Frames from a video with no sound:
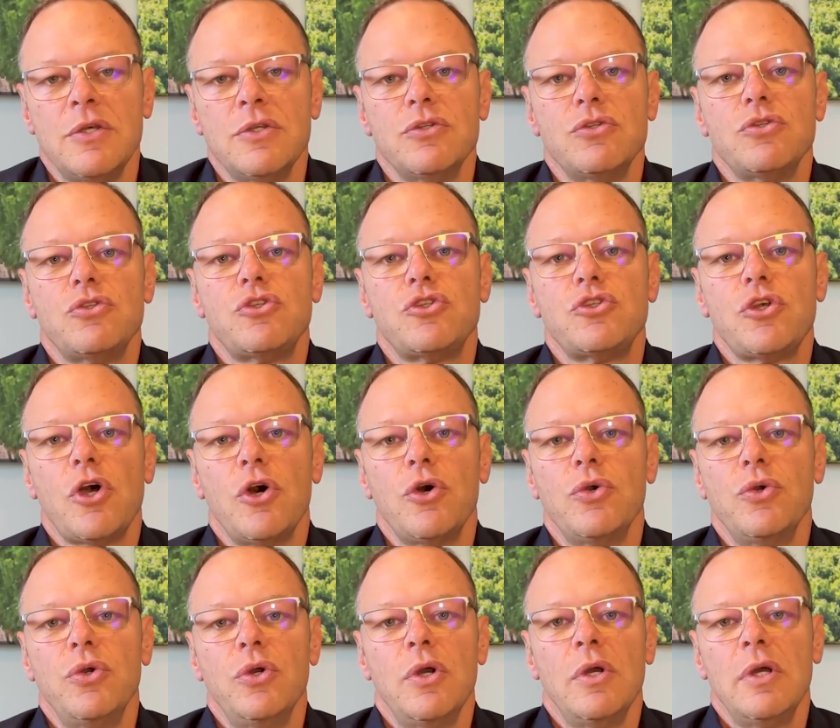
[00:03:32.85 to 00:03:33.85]

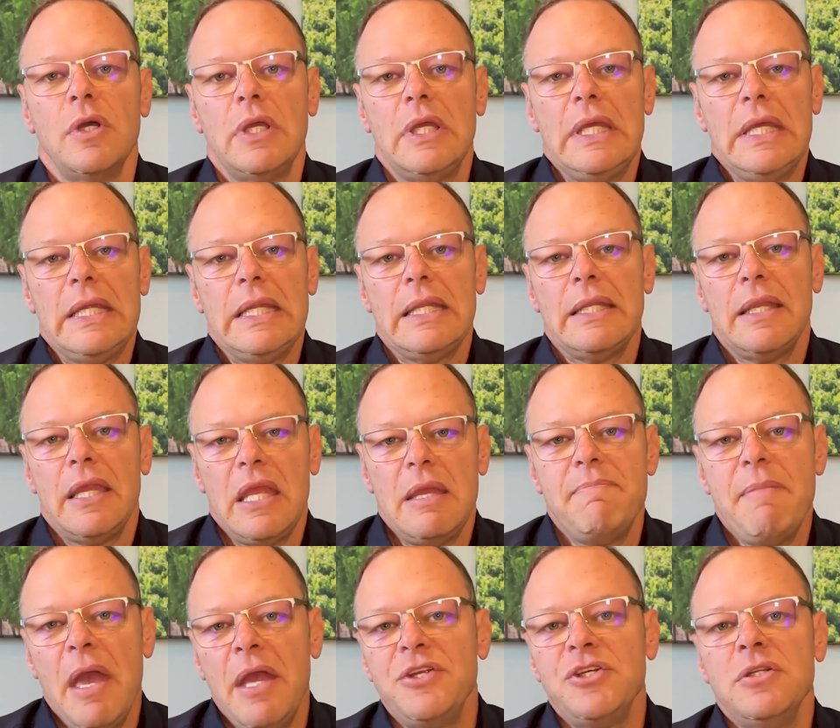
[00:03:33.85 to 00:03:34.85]
So
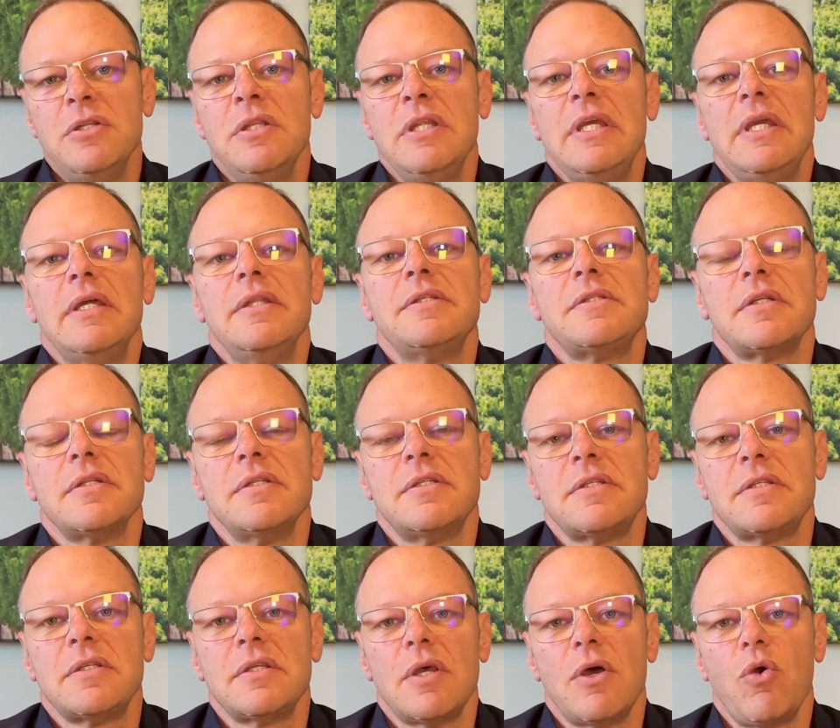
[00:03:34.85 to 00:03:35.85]
imagine the
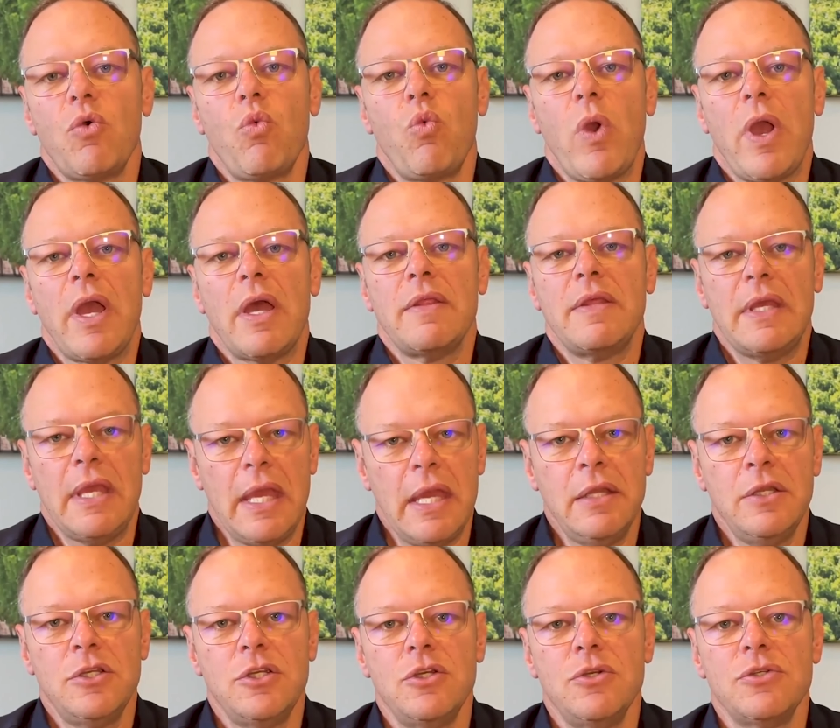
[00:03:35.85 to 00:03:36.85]
instance where the
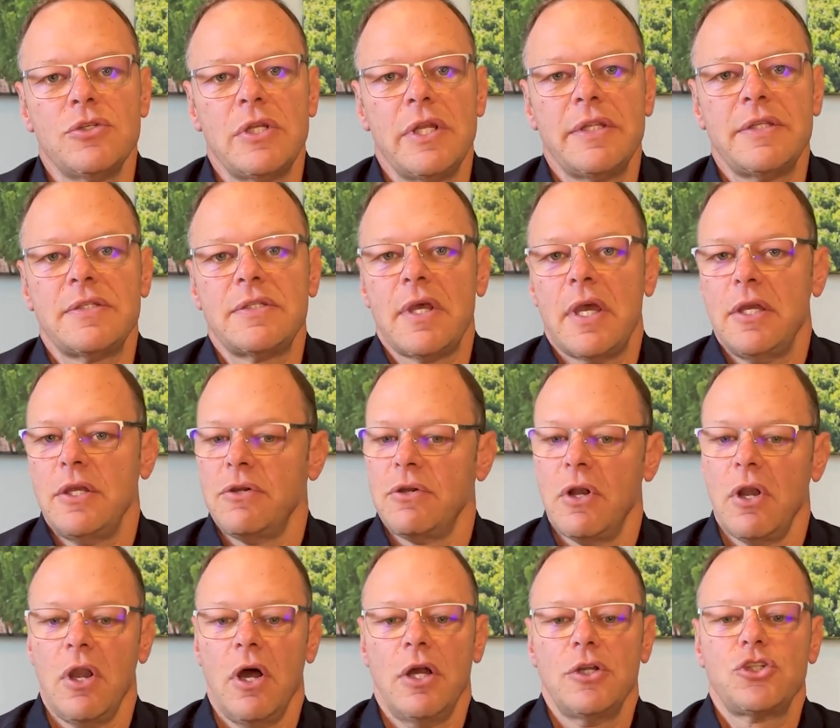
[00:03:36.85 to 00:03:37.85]
end user, let's say you're
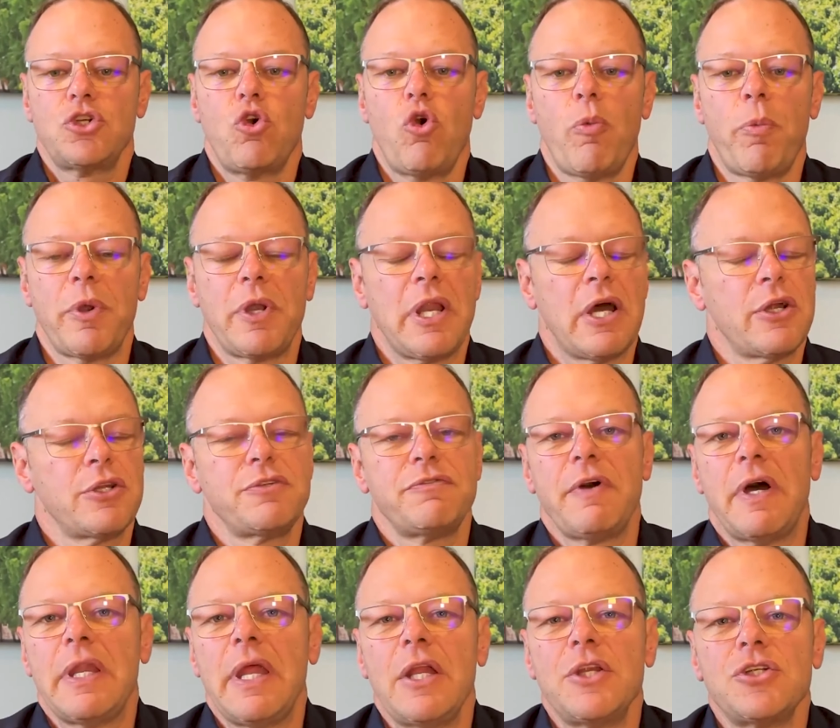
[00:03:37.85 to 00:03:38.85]
a large corporate, large
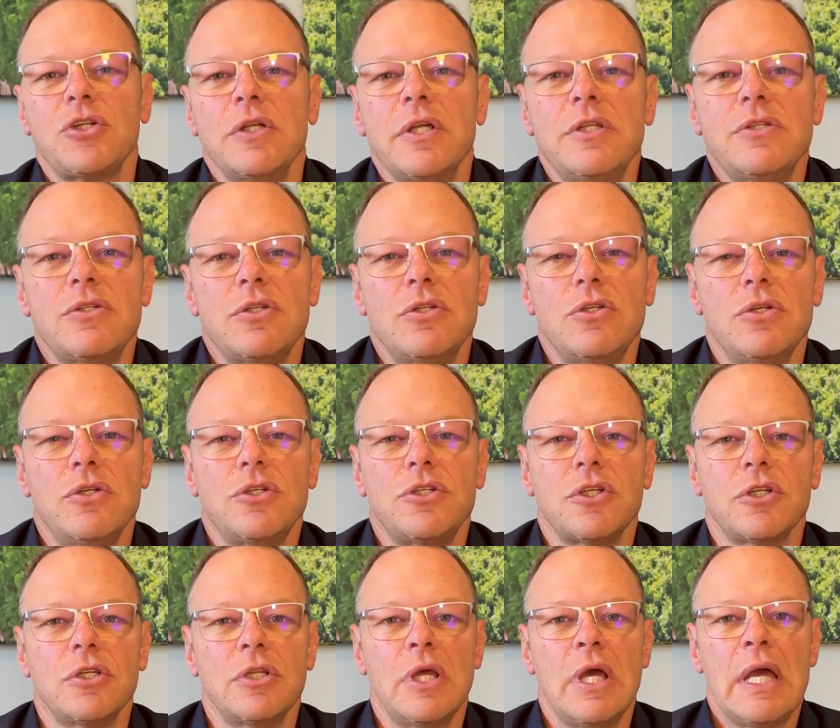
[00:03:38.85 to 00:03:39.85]
financial
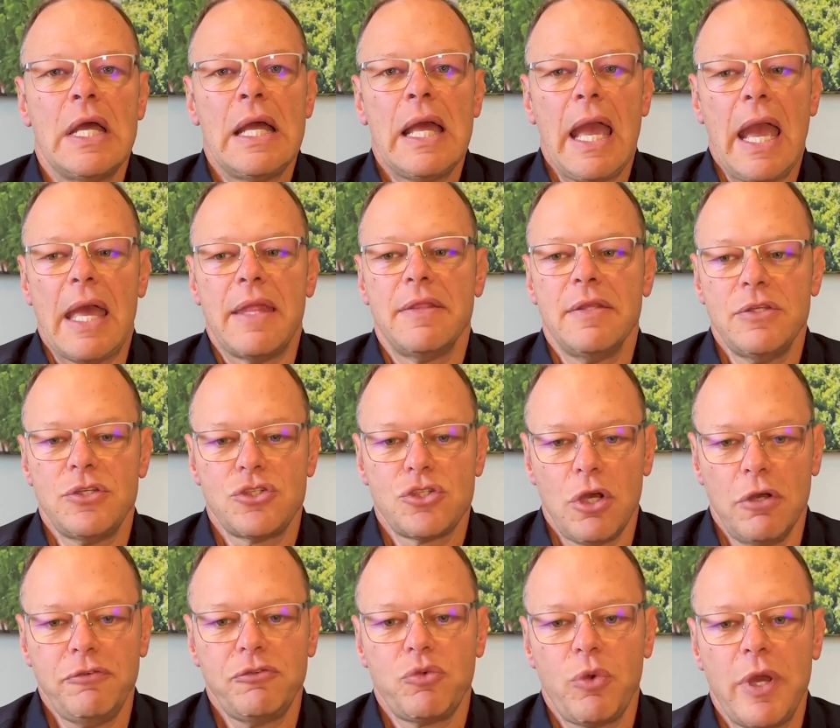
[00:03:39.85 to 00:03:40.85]
institution, and this
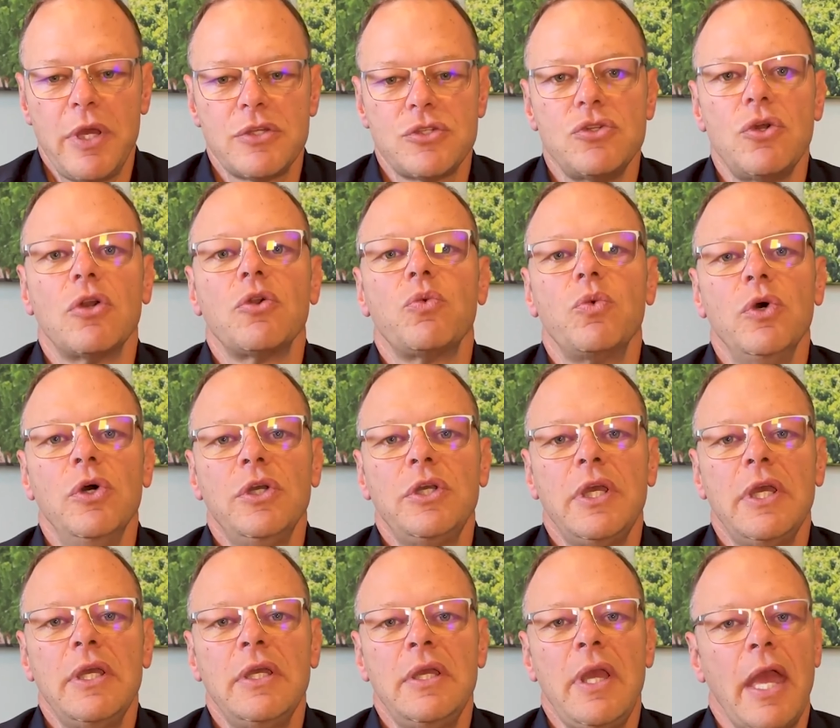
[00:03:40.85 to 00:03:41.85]
software is not
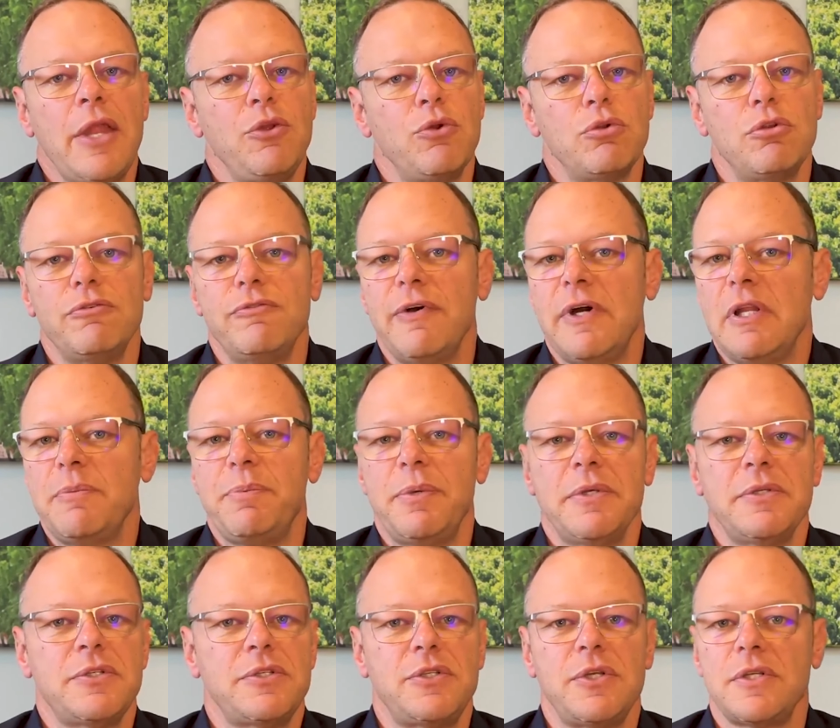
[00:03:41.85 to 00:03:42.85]
working and your
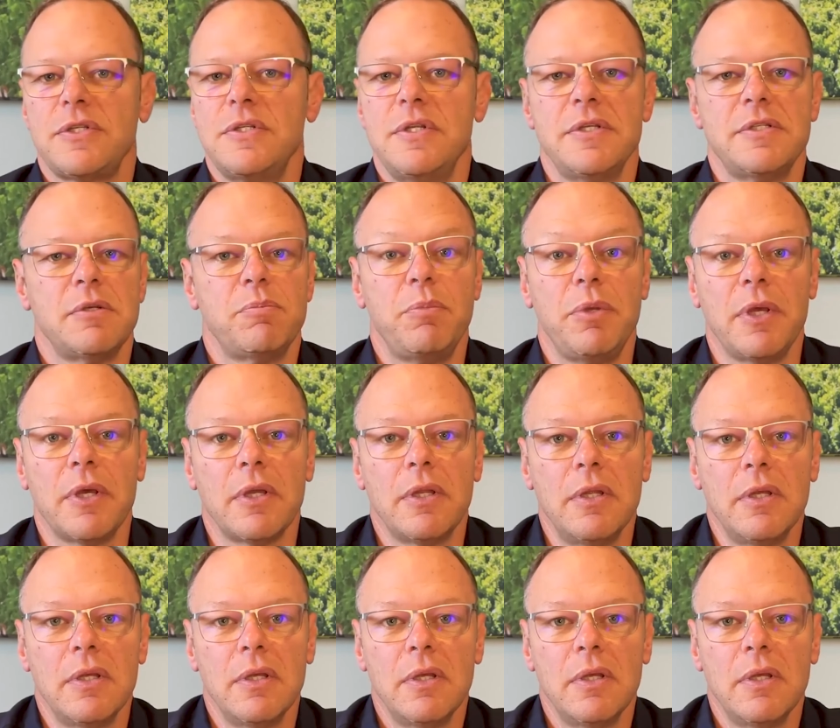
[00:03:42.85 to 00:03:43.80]
developers just disappeared.